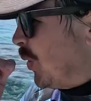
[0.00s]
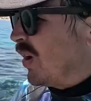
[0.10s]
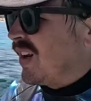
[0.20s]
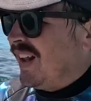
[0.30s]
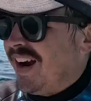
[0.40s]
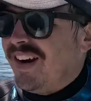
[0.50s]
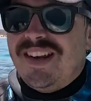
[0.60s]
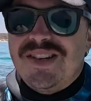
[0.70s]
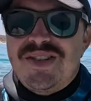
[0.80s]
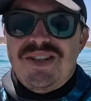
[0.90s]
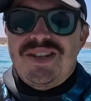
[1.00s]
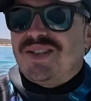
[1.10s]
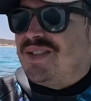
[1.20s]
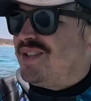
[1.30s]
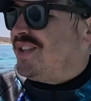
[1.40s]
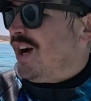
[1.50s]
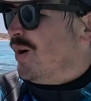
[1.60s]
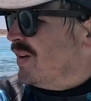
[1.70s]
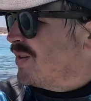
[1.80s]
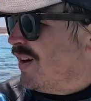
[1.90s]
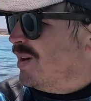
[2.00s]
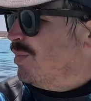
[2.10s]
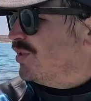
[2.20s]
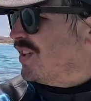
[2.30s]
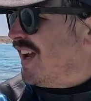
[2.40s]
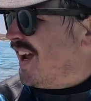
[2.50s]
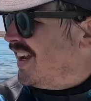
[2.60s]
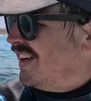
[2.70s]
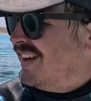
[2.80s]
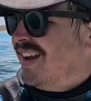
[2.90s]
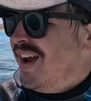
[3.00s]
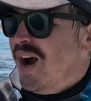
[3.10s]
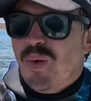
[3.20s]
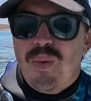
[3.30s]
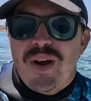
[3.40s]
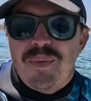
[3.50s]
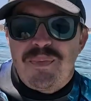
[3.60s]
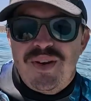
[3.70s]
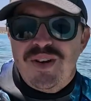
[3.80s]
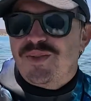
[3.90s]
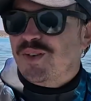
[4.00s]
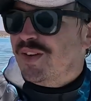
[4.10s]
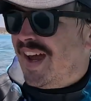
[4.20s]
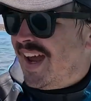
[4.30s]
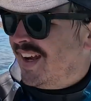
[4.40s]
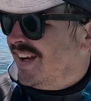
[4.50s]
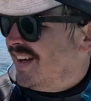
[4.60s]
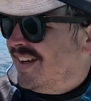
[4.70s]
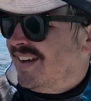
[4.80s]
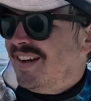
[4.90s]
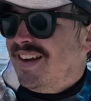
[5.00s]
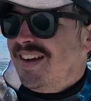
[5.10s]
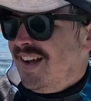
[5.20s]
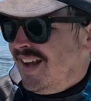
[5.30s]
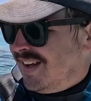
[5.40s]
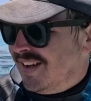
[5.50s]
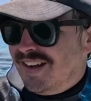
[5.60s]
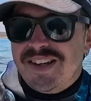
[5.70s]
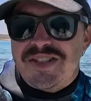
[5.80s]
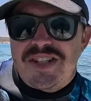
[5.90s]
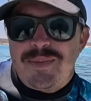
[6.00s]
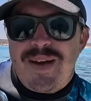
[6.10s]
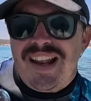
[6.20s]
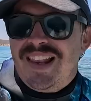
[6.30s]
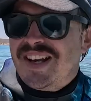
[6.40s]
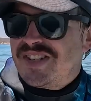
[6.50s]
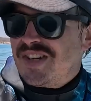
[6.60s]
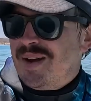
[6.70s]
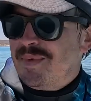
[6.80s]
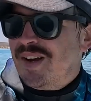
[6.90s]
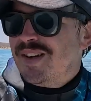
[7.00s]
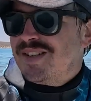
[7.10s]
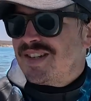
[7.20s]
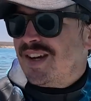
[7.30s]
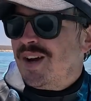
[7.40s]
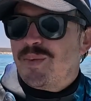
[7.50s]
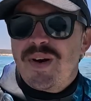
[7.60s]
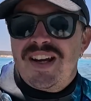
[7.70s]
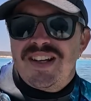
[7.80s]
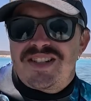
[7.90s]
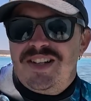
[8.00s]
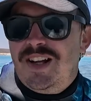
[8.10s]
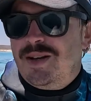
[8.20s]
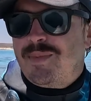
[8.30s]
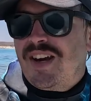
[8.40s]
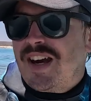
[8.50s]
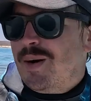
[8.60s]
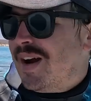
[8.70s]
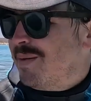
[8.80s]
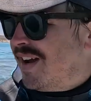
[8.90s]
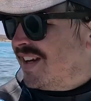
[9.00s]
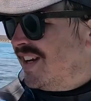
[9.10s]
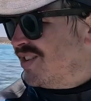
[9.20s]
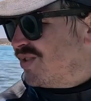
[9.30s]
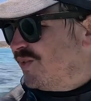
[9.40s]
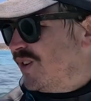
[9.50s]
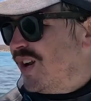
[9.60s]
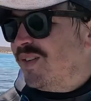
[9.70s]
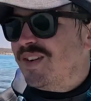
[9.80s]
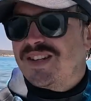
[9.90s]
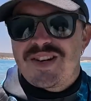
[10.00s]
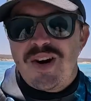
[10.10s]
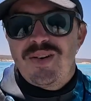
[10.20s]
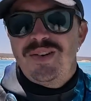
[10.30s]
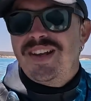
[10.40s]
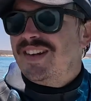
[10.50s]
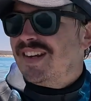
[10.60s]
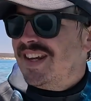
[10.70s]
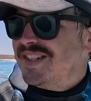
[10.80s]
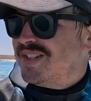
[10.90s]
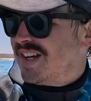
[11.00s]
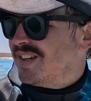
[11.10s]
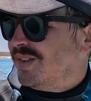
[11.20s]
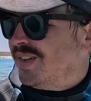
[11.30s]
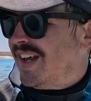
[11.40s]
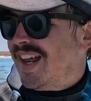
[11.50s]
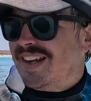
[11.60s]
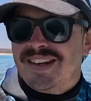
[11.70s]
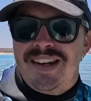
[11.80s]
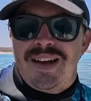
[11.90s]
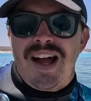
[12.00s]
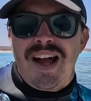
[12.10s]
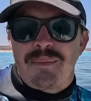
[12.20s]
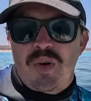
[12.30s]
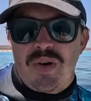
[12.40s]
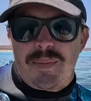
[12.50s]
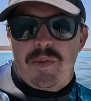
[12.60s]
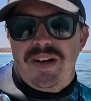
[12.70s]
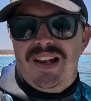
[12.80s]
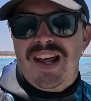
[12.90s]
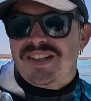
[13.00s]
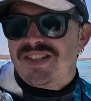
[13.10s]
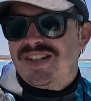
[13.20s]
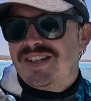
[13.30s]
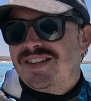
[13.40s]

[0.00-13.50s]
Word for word: The water clarity is just so incredible today. What a beautiful day. Right, it's just about lunchtime though, so we're going to slowly make our way back in, drifting over this coral, letting the kids check it all out, and then cook up a bit of lunch.